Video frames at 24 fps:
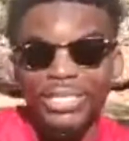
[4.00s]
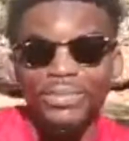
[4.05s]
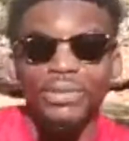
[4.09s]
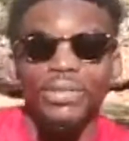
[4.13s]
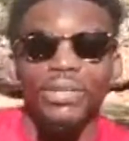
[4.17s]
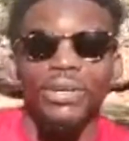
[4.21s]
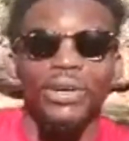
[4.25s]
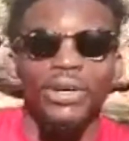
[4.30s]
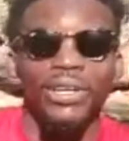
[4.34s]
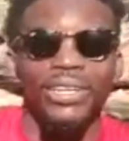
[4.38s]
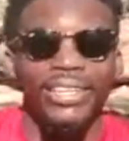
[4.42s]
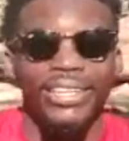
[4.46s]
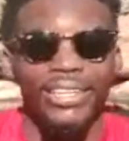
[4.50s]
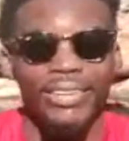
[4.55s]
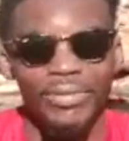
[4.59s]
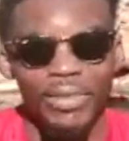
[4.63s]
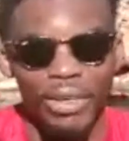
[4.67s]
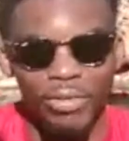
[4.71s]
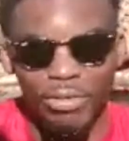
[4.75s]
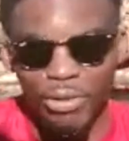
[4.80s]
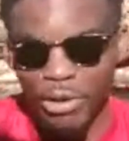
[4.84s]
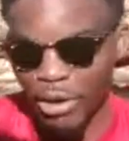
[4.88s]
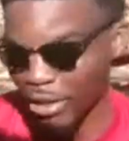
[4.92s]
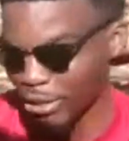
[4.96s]
with Audie,
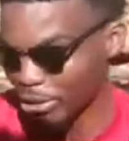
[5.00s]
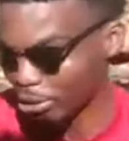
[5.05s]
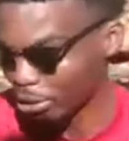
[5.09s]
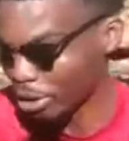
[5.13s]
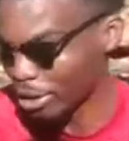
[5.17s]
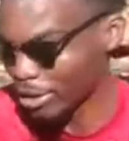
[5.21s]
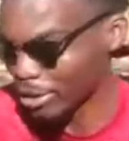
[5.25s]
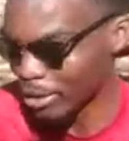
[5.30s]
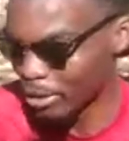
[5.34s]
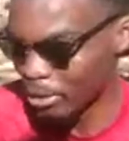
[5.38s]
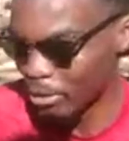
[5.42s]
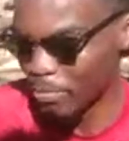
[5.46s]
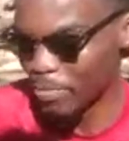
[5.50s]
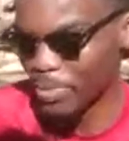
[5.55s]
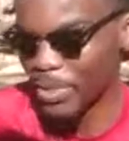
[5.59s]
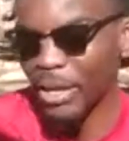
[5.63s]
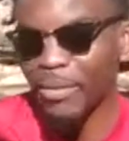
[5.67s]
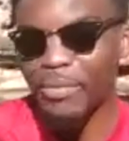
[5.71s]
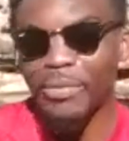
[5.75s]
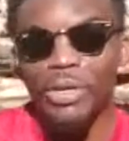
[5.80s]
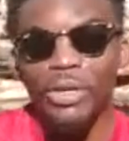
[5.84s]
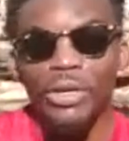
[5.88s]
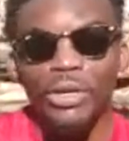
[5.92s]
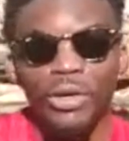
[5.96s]
of course you all know,
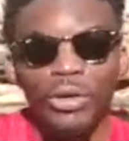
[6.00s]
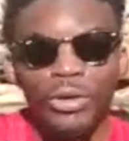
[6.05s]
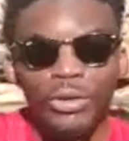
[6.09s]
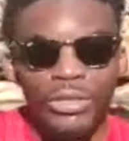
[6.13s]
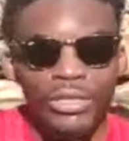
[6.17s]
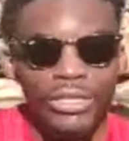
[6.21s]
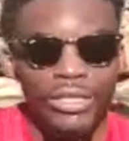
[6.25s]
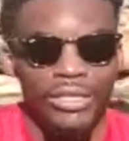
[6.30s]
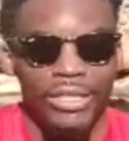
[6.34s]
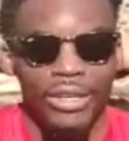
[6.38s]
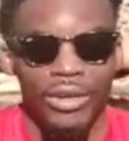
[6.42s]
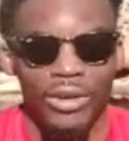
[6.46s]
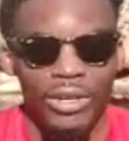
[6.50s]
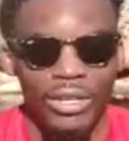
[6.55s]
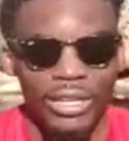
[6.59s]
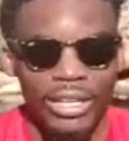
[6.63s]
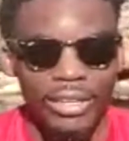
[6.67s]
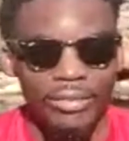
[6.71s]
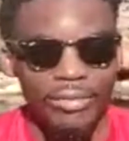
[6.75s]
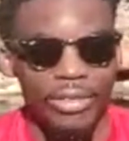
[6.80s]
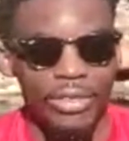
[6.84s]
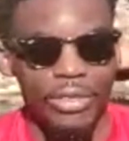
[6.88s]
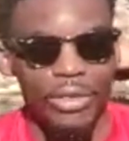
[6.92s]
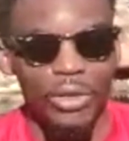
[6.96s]
I'm your host, Audie.
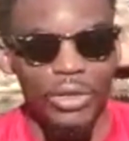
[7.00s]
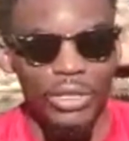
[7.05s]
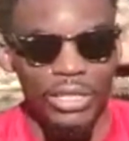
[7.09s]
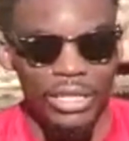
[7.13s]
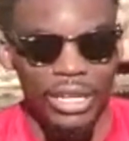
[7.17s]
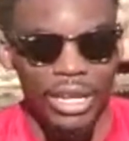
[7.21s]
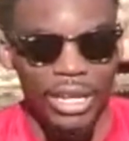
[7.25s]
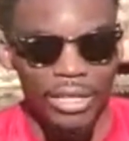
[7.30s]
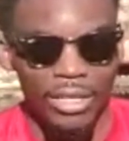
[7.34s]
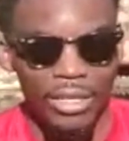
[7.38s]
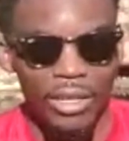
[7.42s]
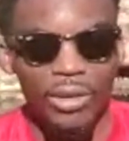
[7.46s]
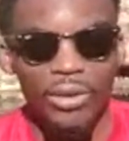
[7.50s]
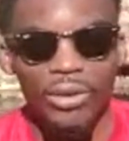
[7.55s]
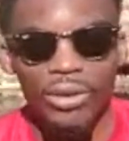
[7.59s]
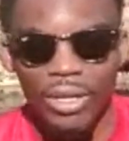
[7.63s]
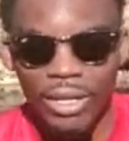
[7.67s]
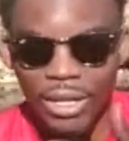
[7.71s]
For those that are new,